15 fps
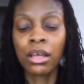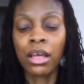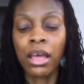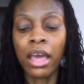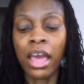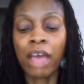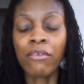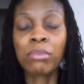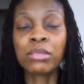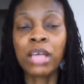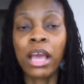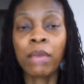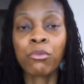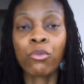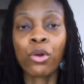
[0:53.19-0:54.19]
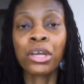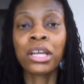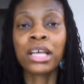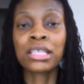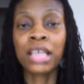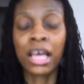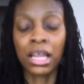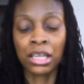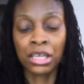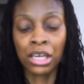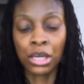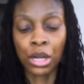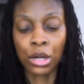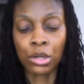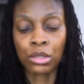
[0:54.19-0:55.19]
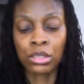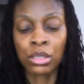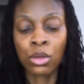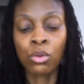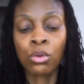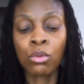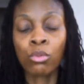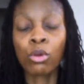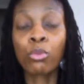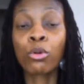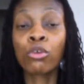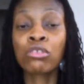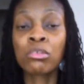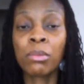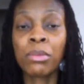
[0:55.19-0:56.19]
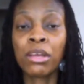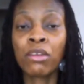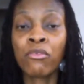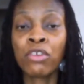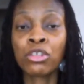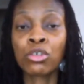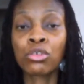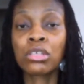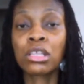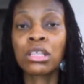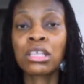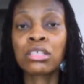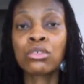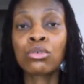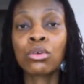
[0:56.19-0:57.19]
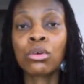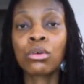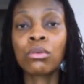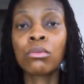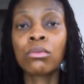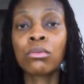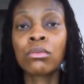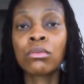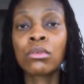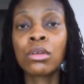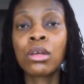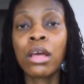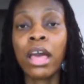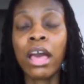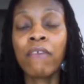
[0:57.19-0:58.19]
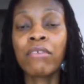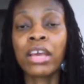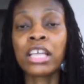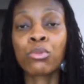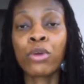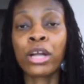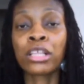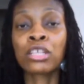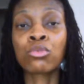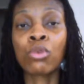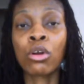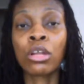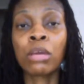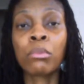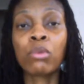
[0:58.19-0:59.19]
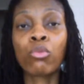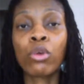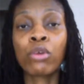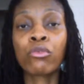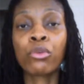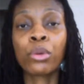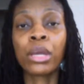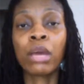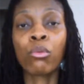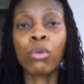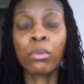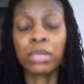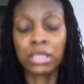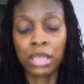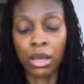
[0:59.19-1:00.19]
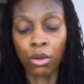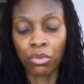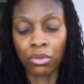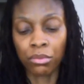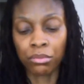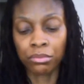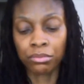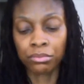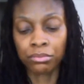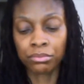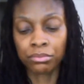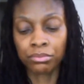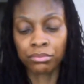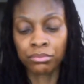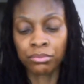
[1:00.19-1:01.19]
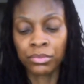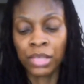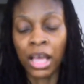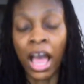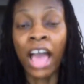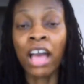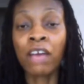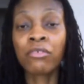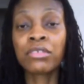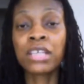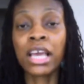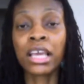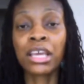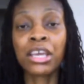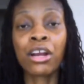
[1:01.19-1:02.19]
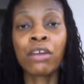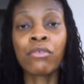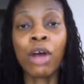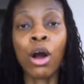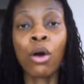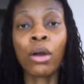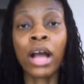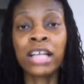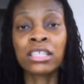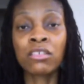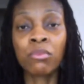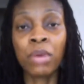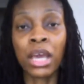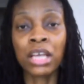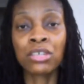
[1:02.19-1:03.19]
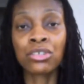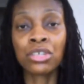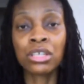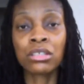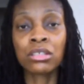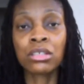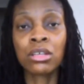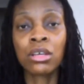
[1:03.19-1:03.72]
obtained working as an L&D nurse will prove to be beneficial to this dual advanced practice role in midwifery and women's health. I have taken care of all kinds of patients,